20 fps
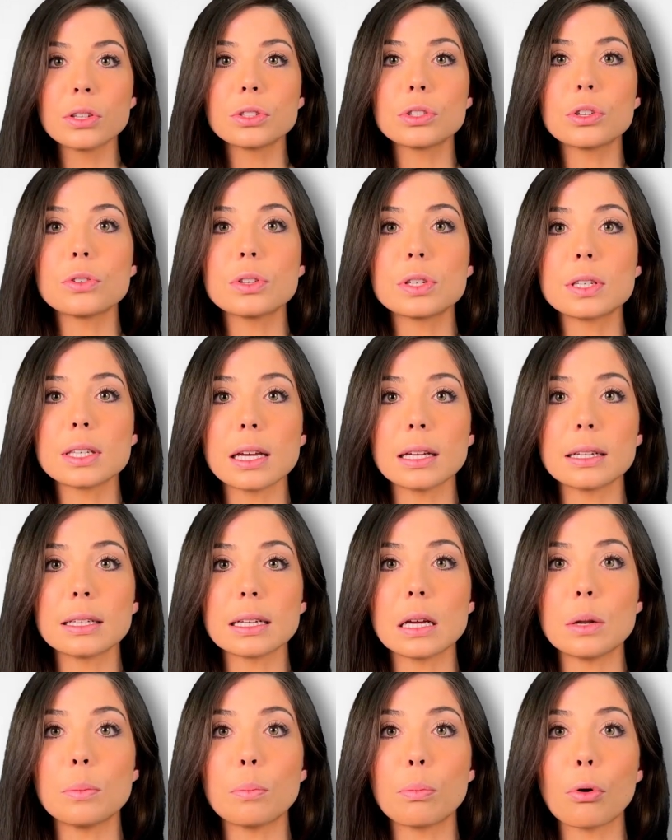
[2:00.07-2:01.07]
to sit
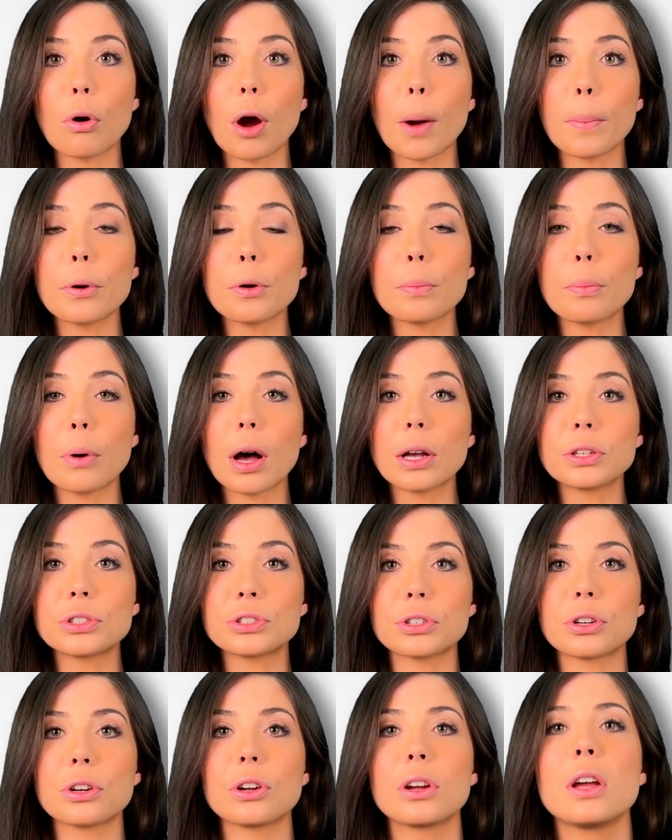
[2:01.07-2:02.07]
in proper
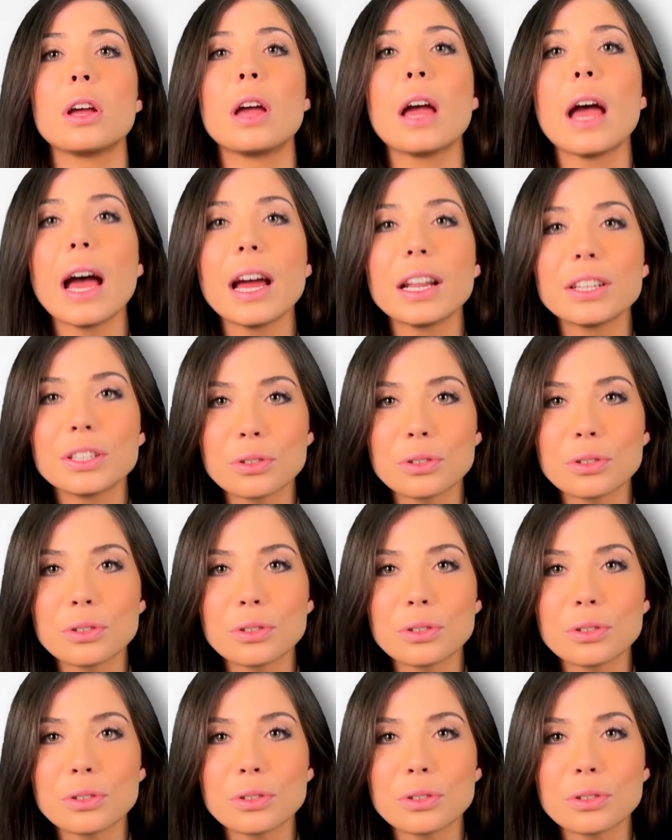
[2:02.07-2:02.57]
posture. And